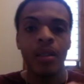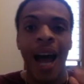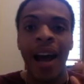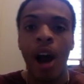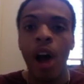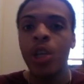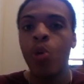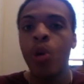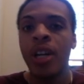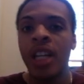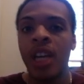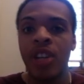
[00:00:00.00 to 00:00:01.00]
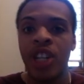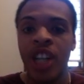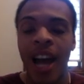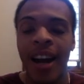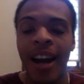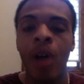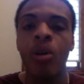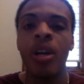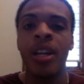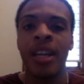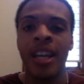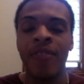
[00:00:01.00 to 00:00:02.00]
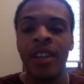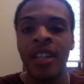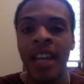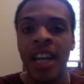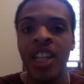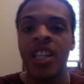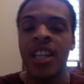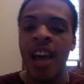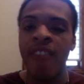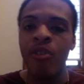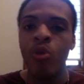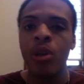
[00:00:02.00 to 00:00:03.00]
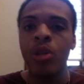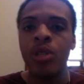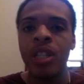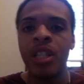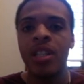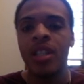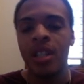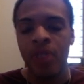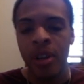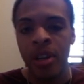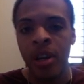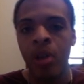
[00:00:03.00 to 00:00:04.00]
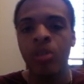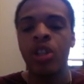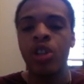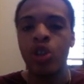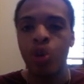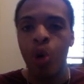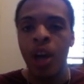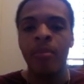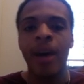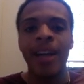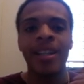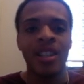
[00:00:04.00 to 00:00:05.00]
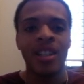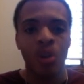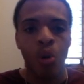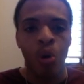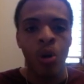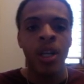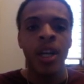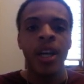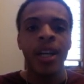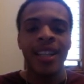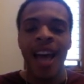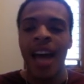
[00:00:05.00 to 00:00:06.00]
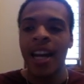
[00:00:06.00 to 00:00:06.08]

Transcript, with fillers: I also want to give a shout out and an invitation to everyone who sees this video to join my Discord, Data